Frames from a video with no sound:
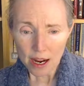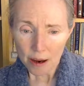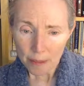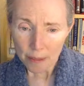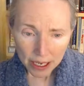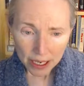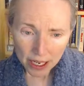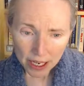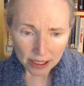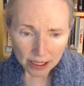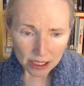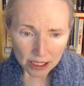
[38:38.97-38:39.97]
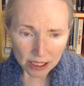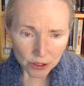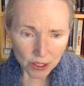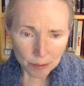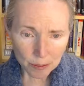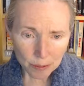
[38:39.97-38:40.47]
but it still
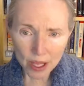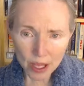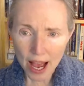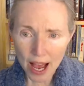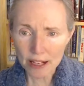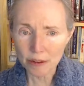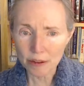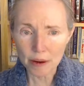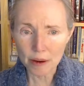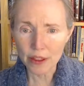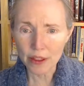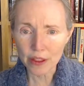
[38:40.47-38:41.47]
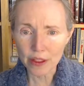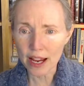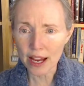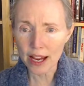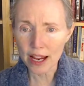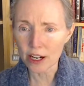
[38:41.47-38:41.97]
seems that, from everything I
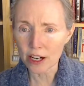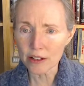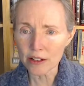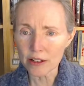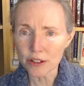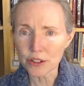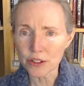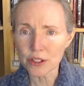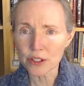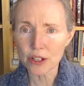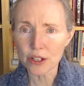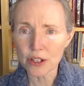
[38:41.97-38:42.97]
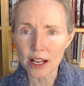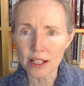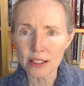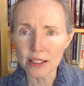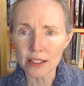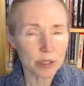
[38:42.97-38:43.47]
hear, there's
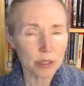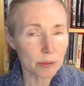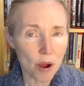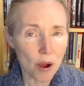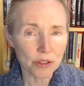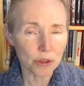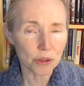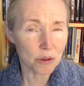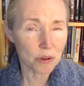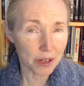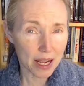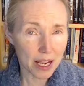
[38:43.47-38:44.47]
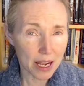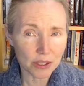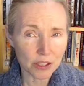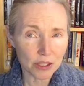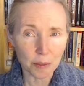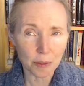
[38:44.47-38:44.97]
little response, or court
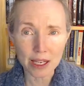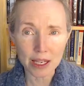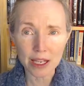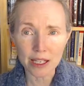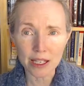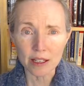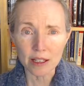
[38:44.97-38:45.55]
cases are being